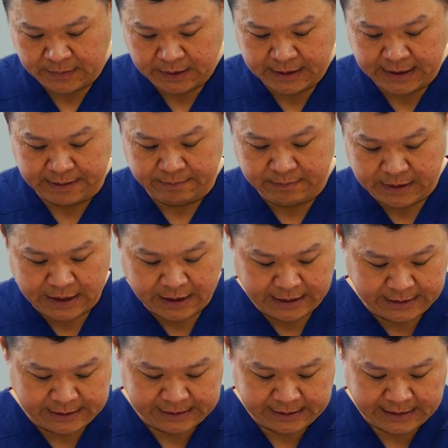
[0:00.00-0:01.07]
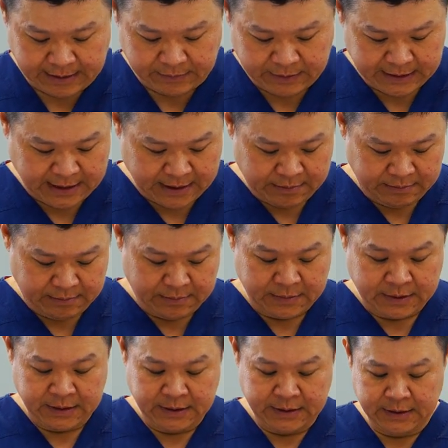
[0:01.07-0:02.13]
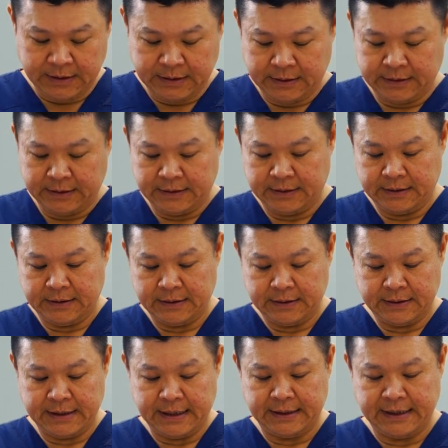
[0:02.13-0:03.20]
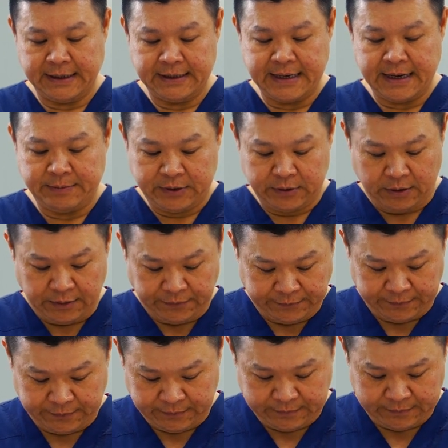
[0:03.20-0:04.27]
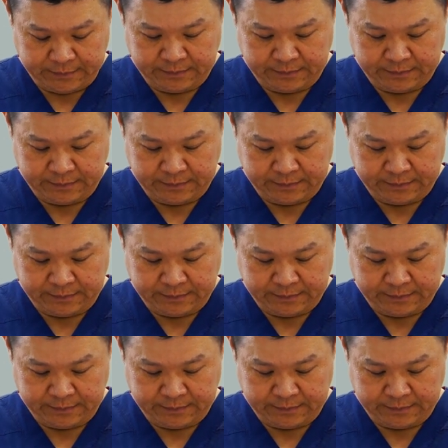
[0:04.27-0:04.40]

Okay, now you can set that one down, take the adapter off,